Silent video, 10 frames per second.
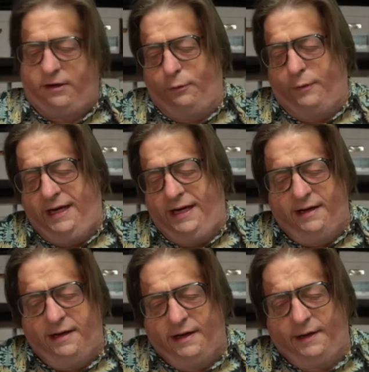
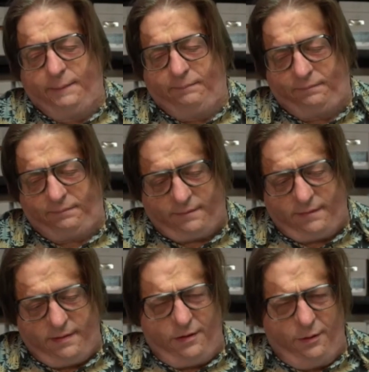3,
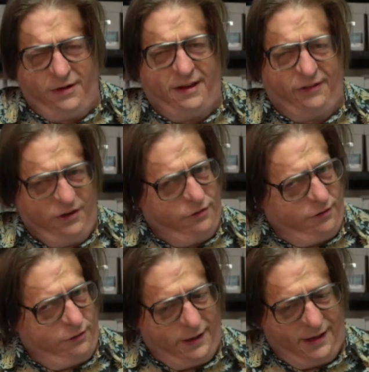which I think is
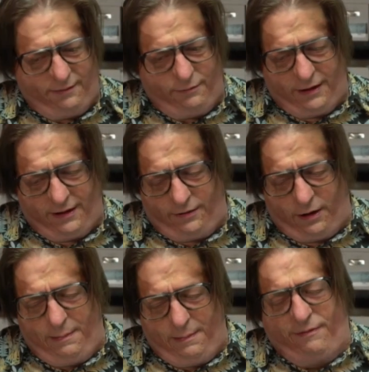issue 3, really,
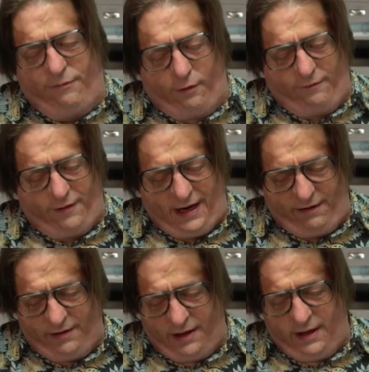or maybe 4 or
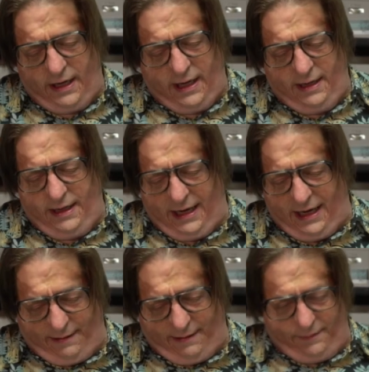5,
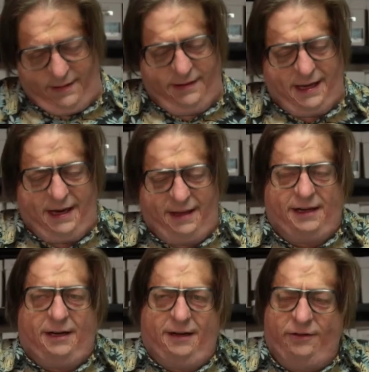then I
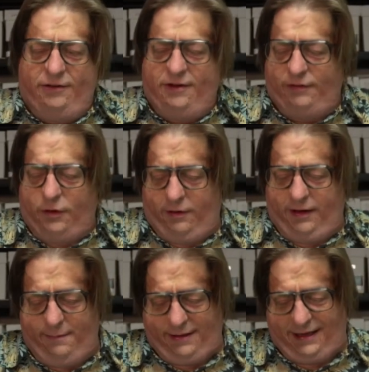think it's enough to hook
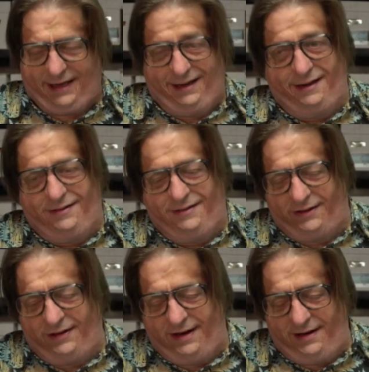you, but like it
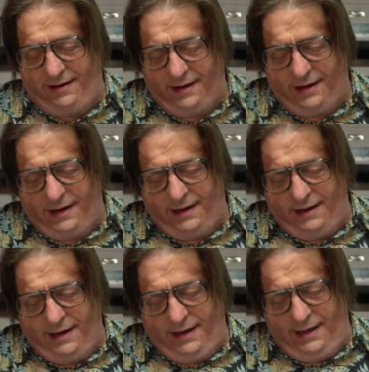doesn't.
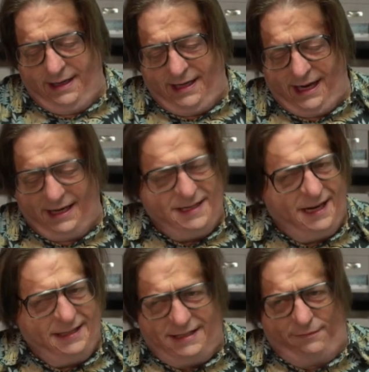And it's
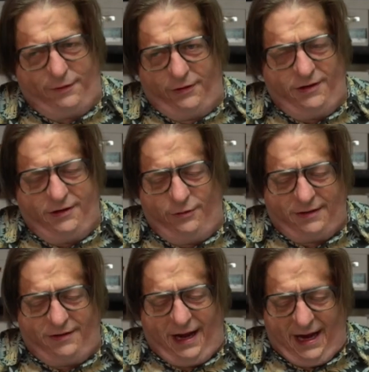not that the first issue
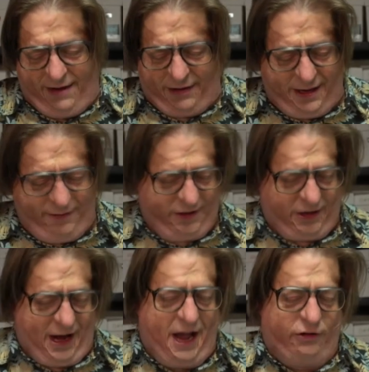doesn't have a lot of
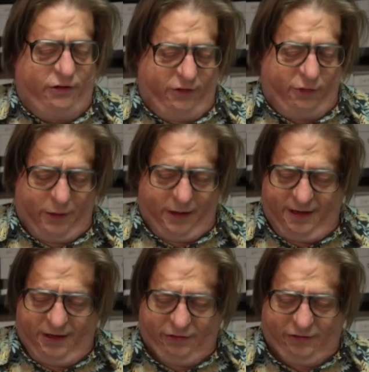action to it.
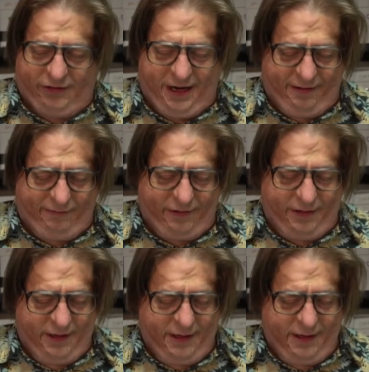It's just kind of,